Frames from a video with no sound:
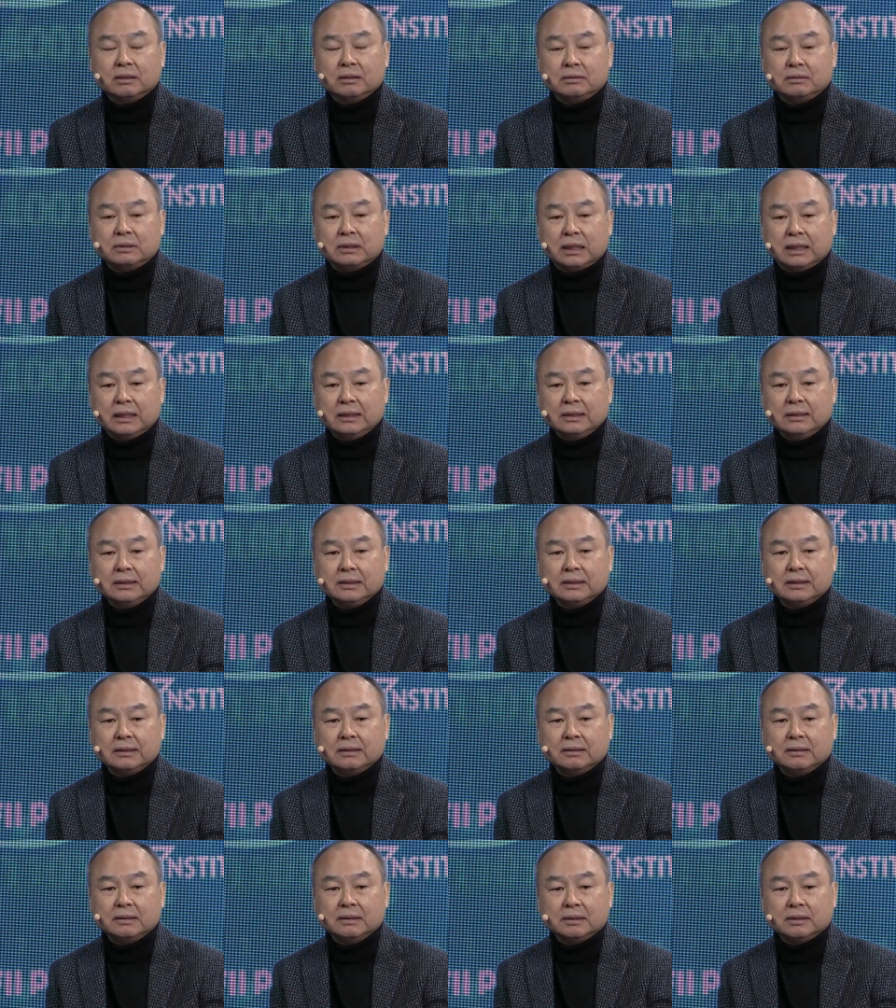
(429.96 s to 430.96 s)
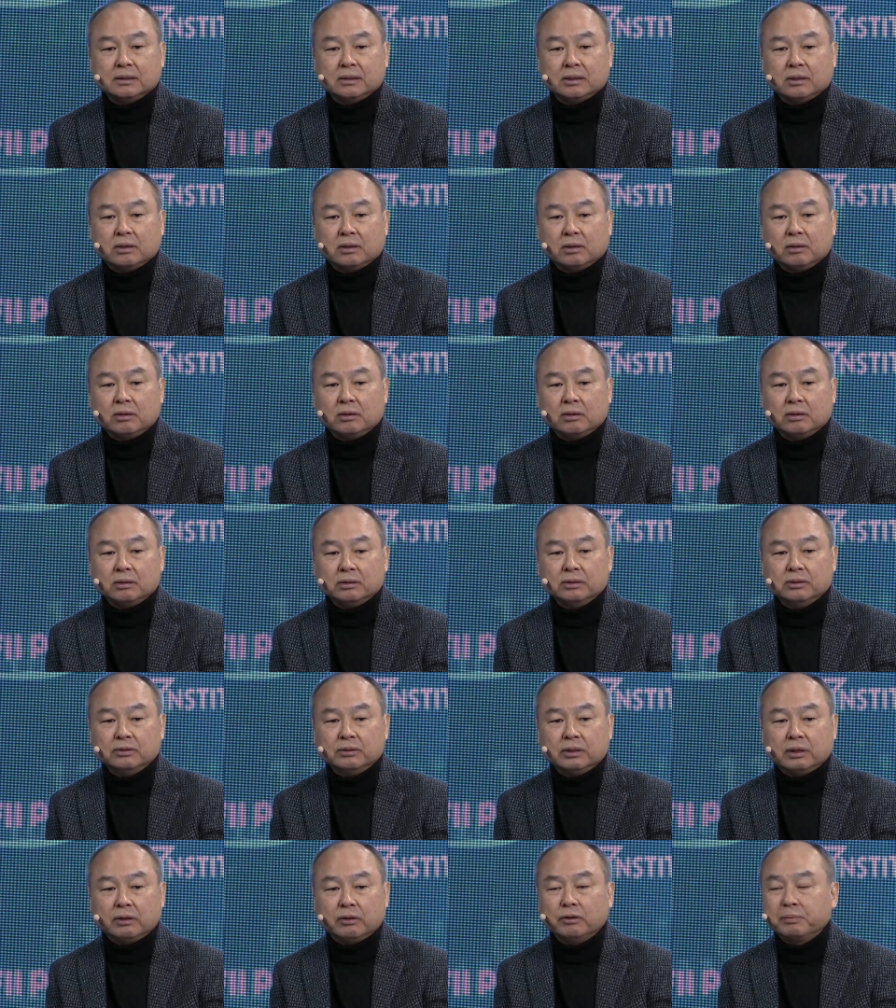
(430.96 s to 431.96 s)
right? Oh,
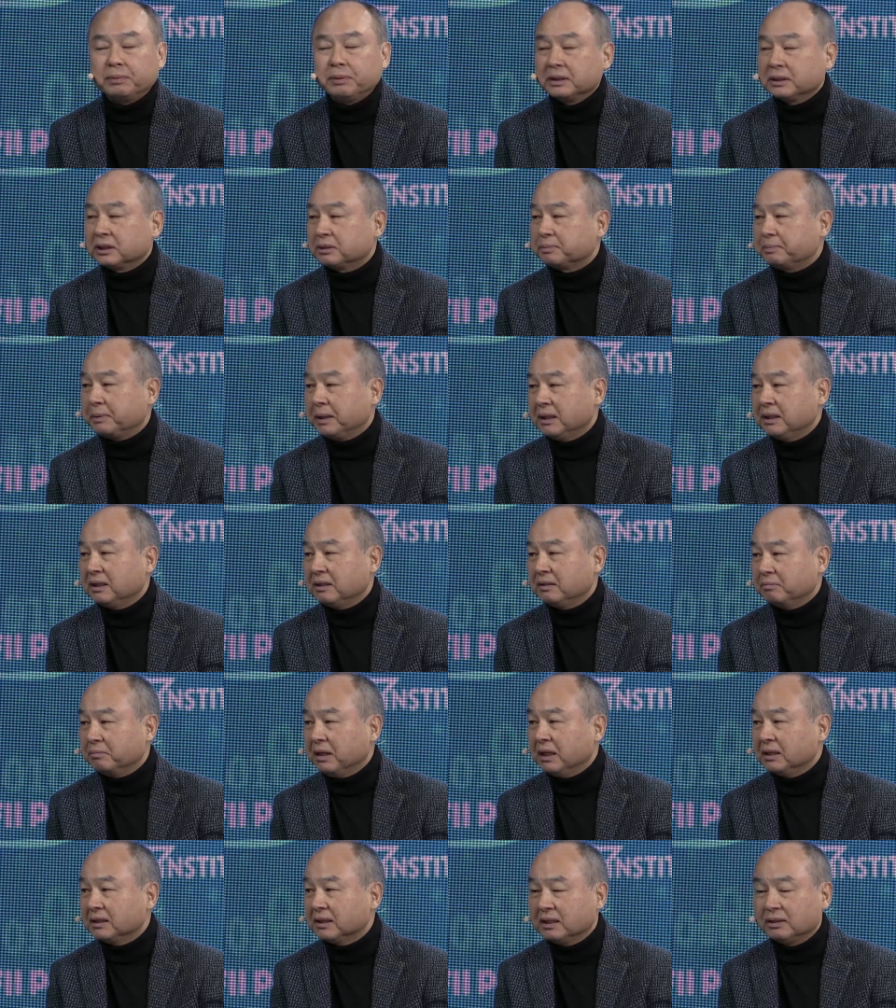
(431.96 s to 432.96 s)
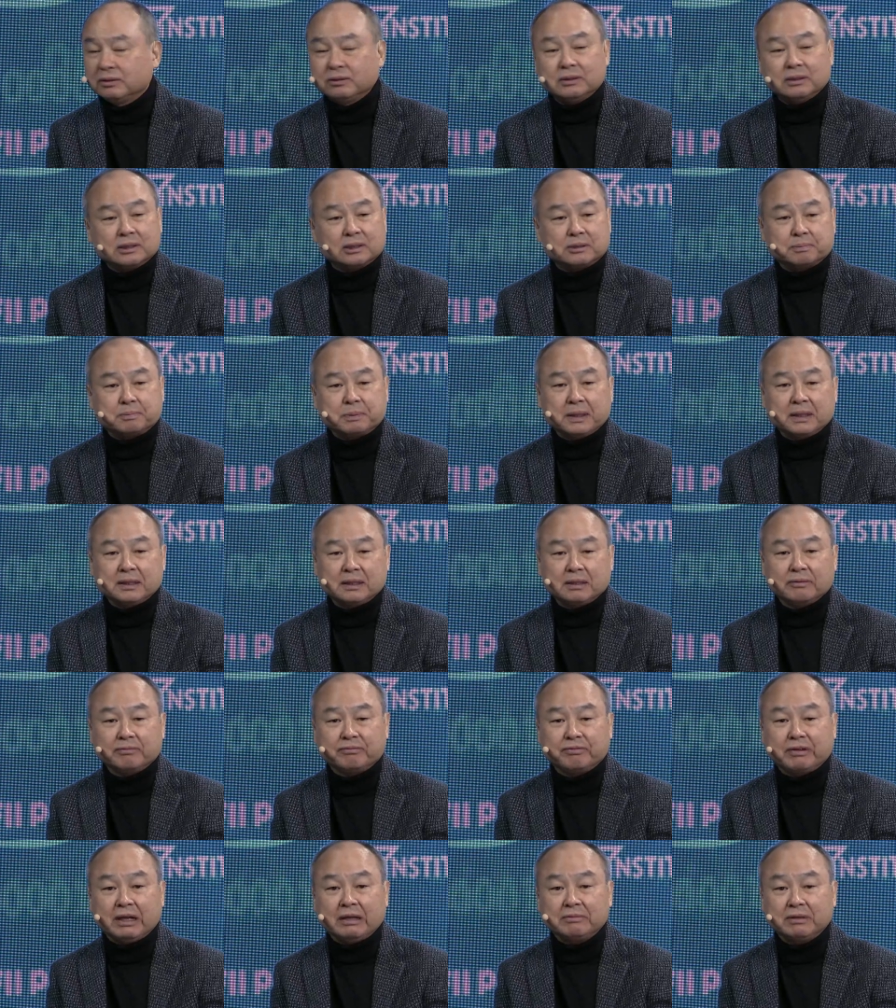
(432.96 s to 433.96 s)
you are overspending. Massa, you are
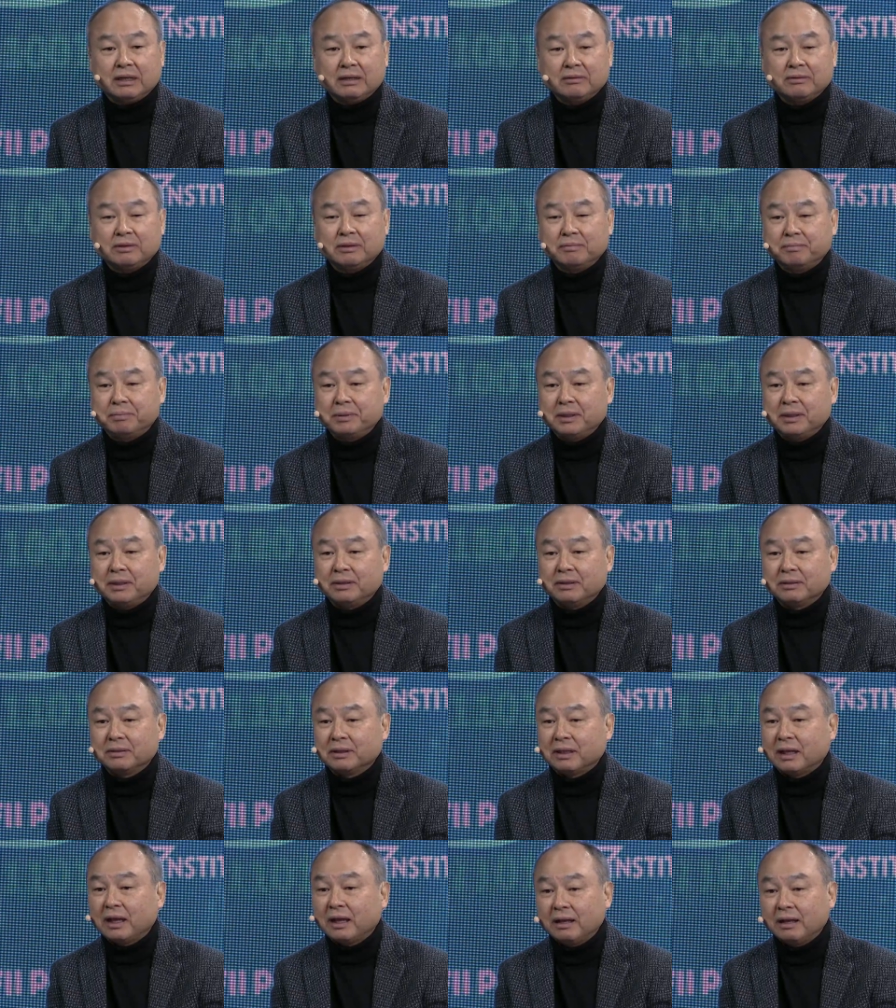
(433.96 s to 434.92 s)
spending $500 billion.